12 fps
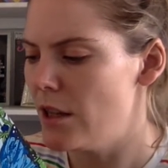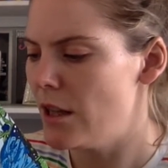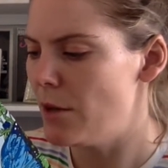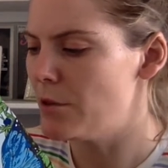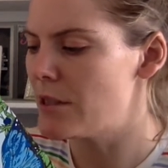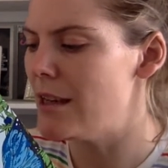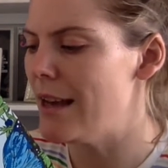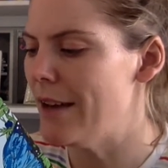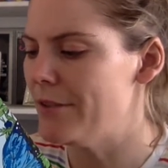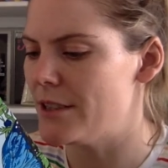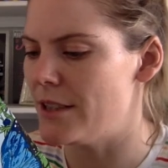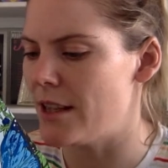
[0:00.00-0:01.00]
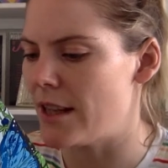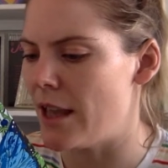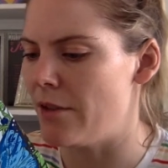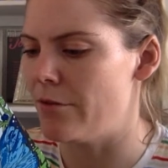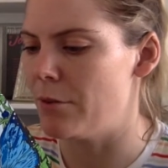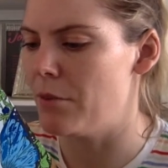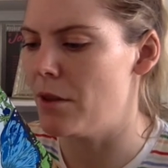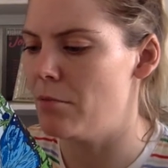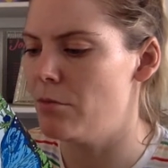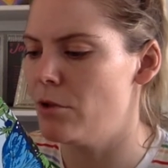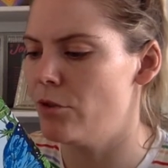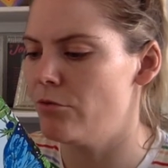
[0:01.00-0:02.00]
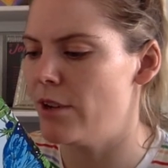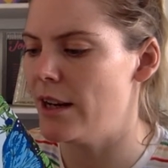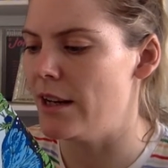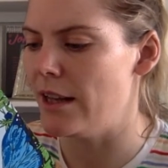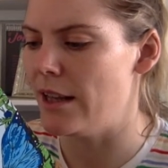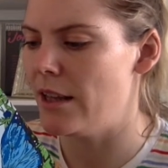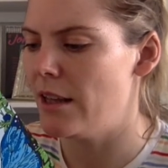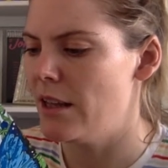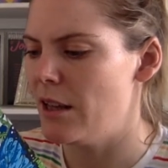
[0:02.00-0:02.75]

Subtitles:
It wasn't laughter that came from them, not really.